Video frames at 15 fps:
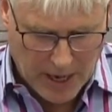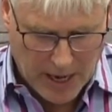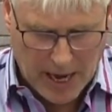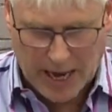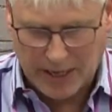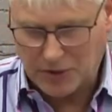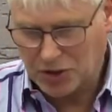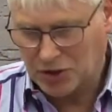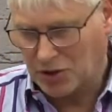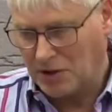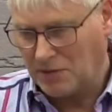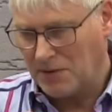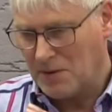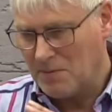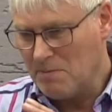and sort
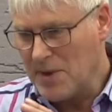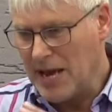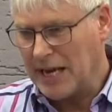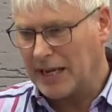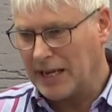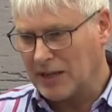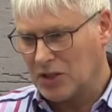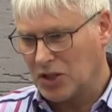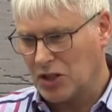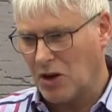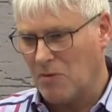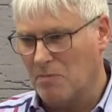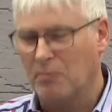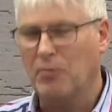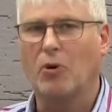of making
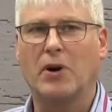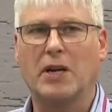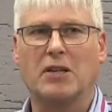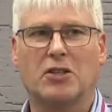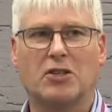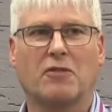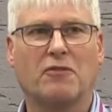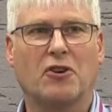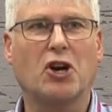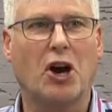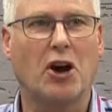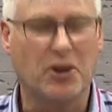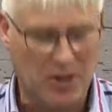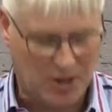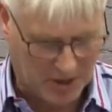some points of
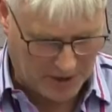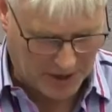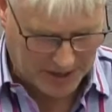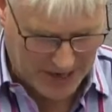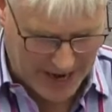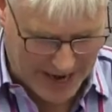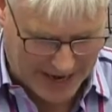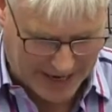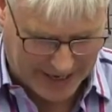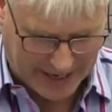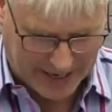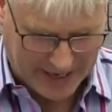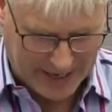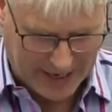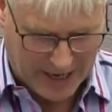
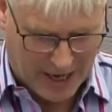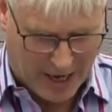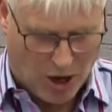counterattack,